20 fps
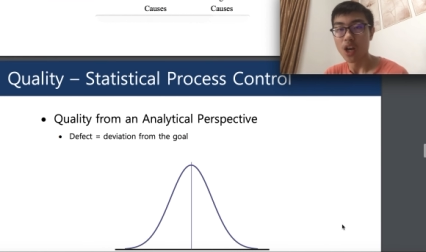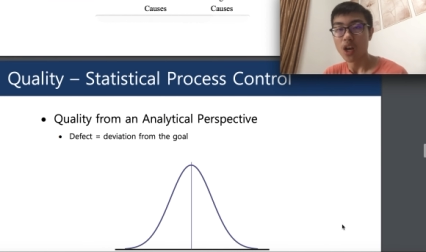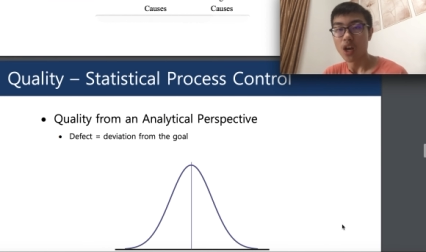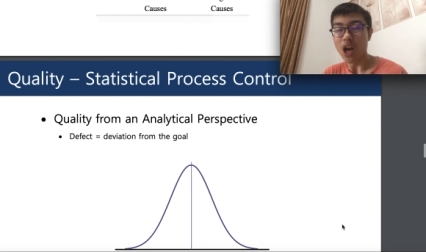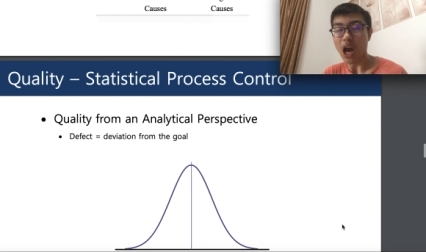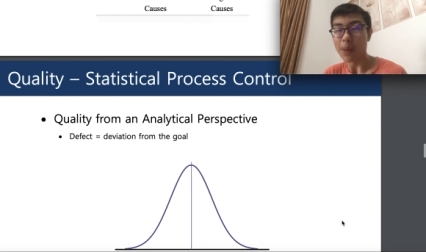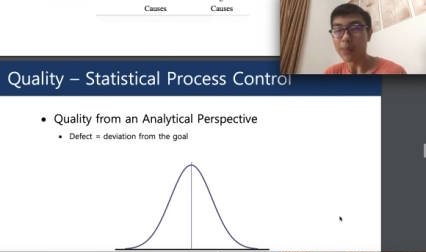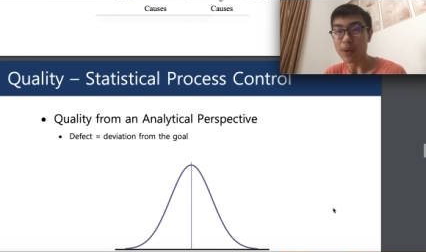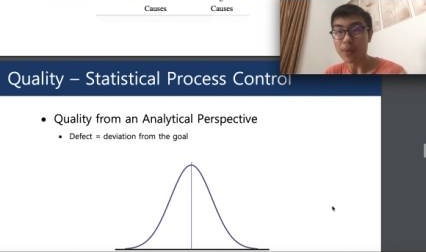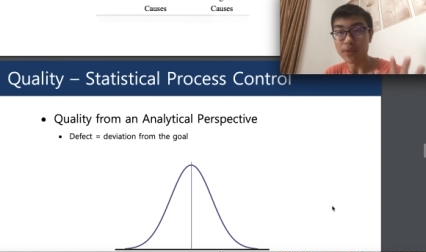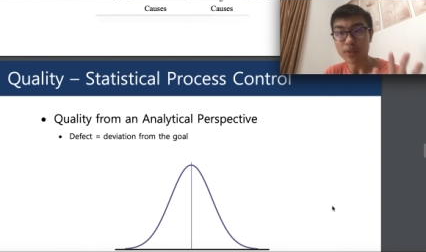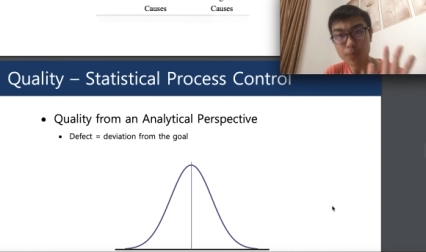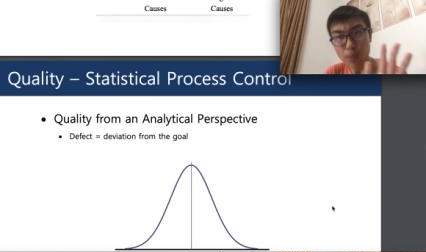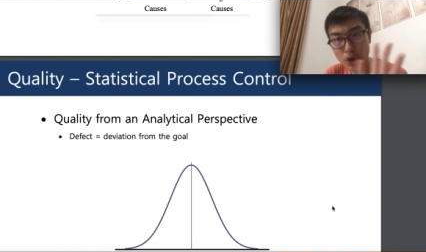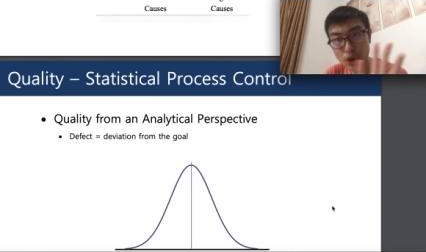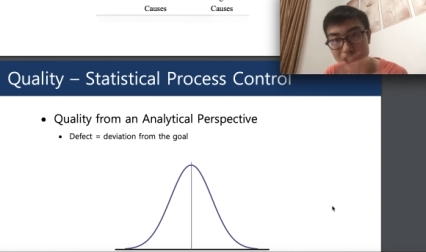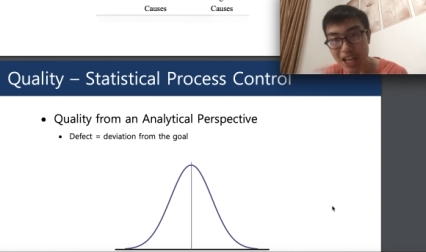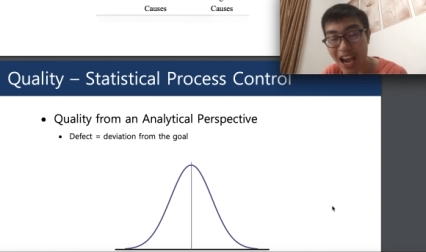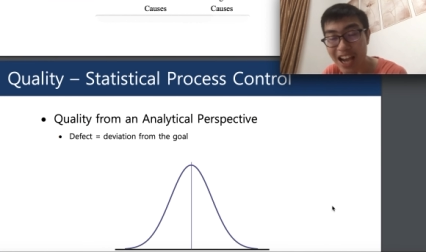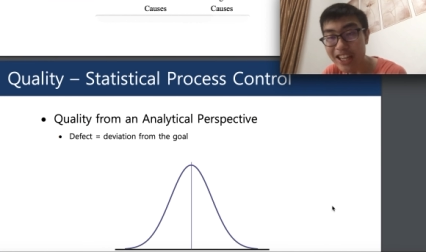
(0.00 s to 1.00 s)
I mean, more
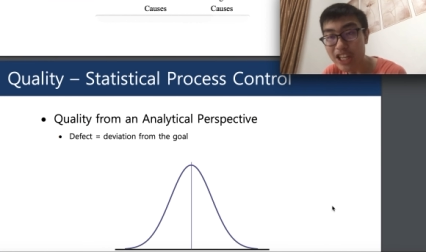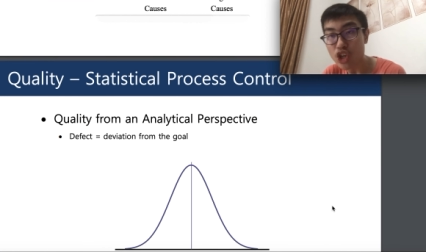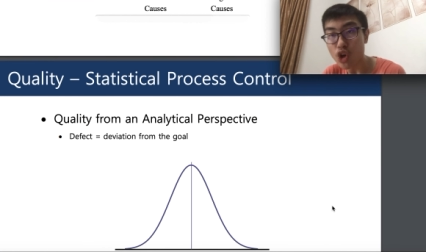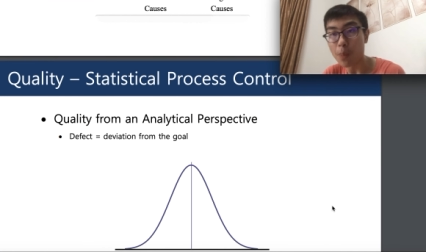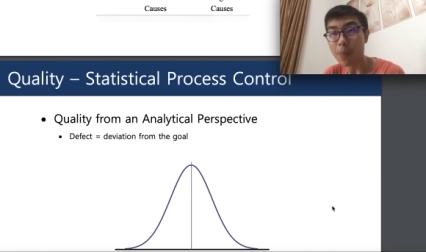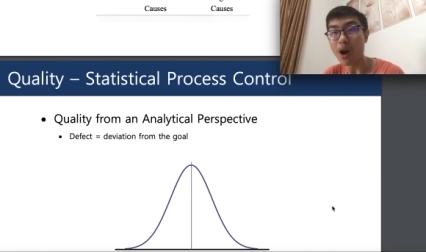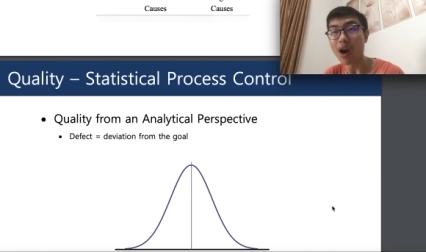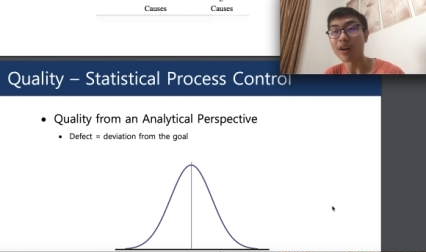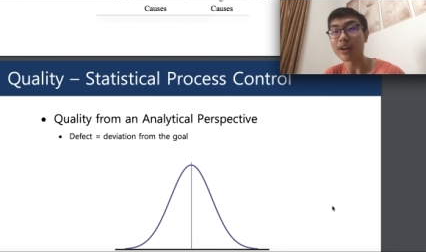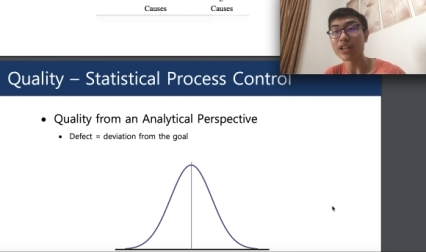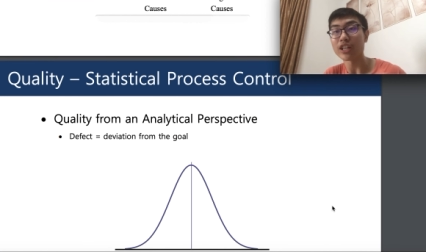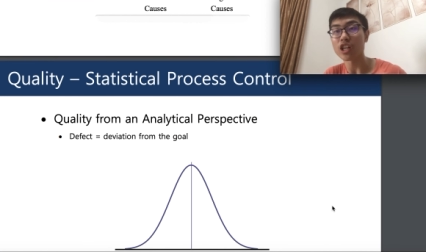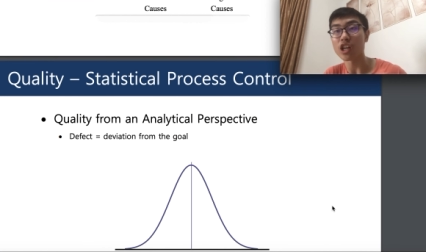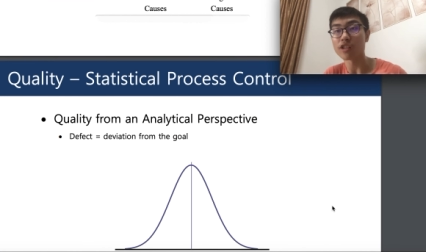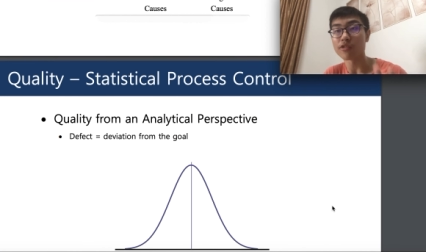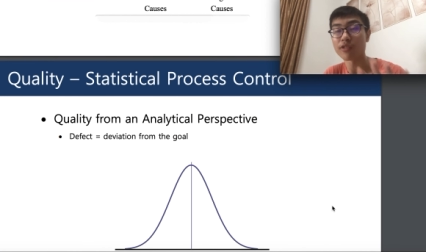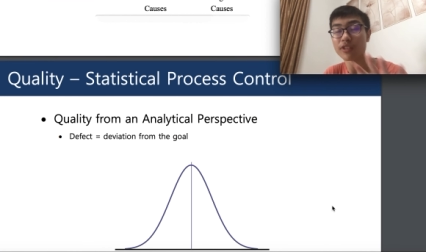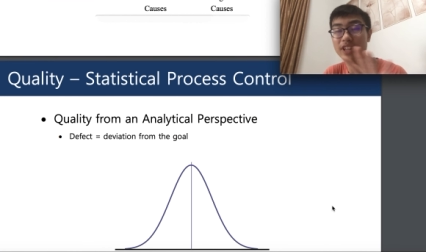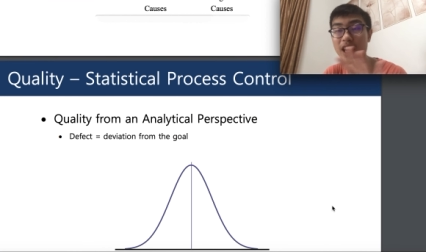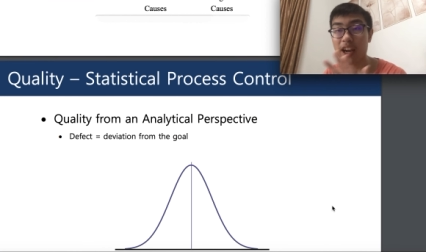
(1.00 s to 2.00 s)
technical part in terms
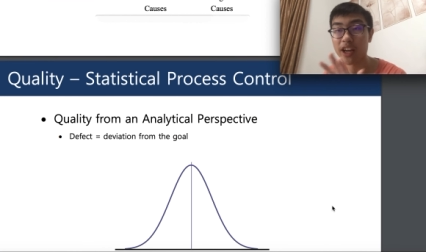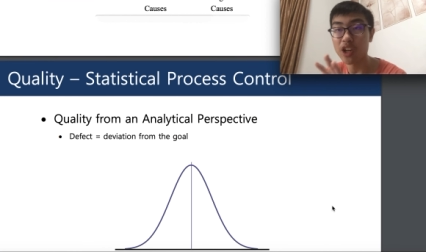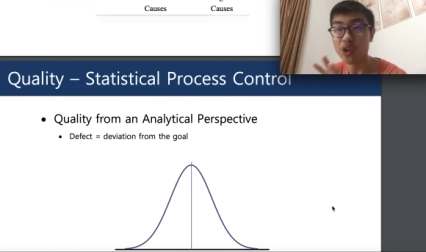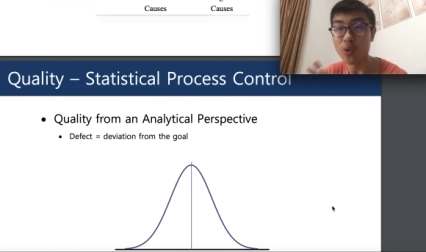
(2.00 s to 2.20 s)
of technical